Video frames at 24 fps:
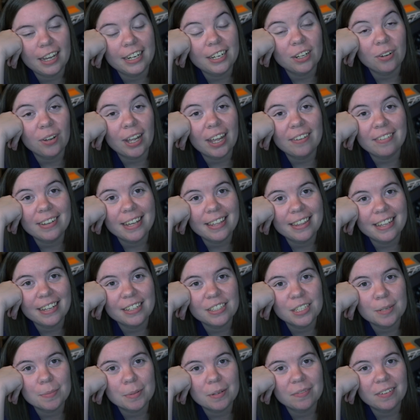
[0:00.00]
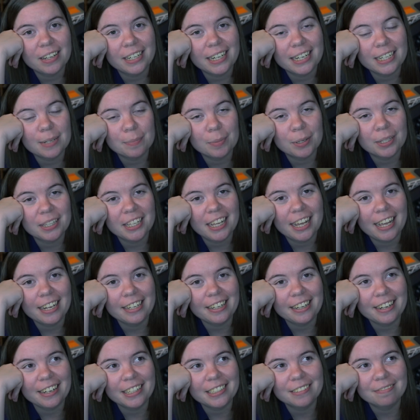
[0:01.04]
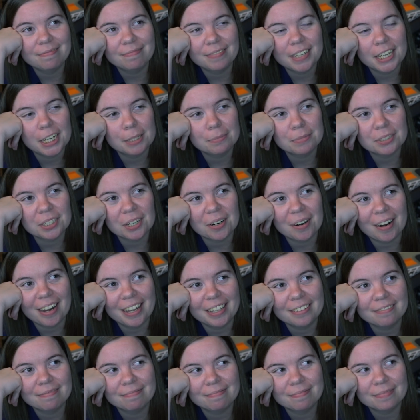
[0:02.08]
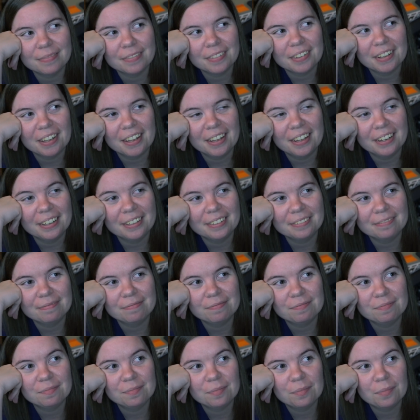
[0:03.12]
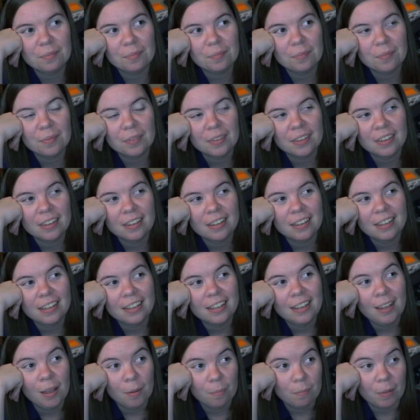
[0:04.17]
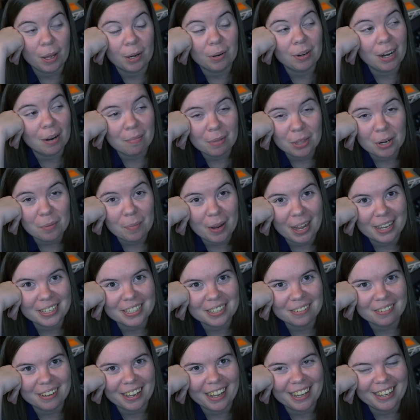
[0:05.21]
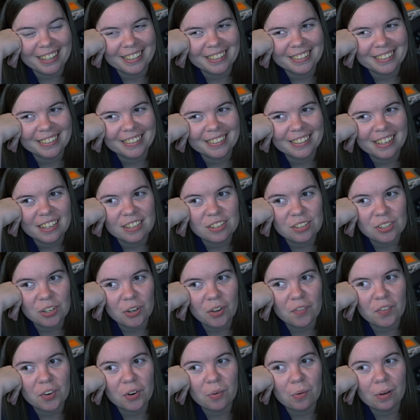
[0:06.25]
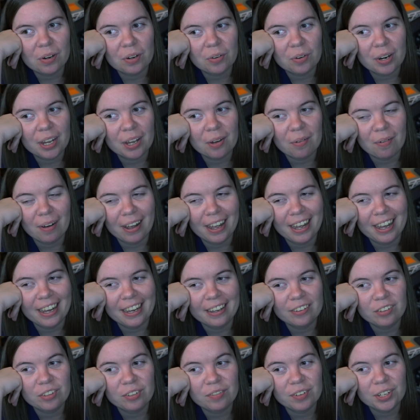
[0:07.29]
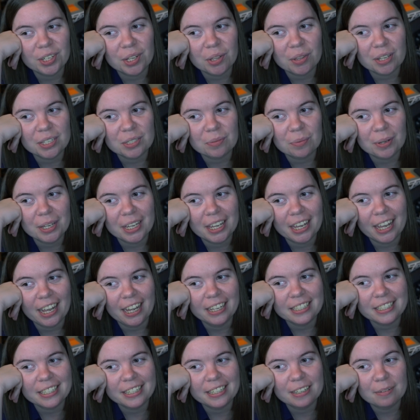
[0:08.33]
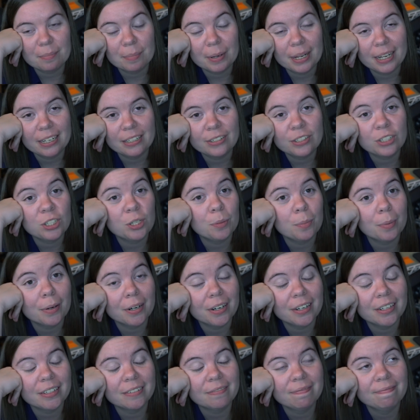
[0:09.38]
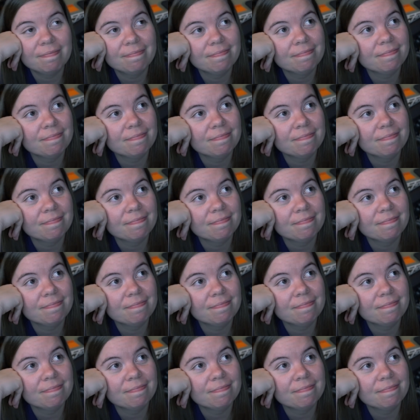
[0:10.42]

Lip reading: I don't have anything super funny to put the end here. I'm sorry. My grandmother passed away. So if you're wondering why the video this week hasn't been super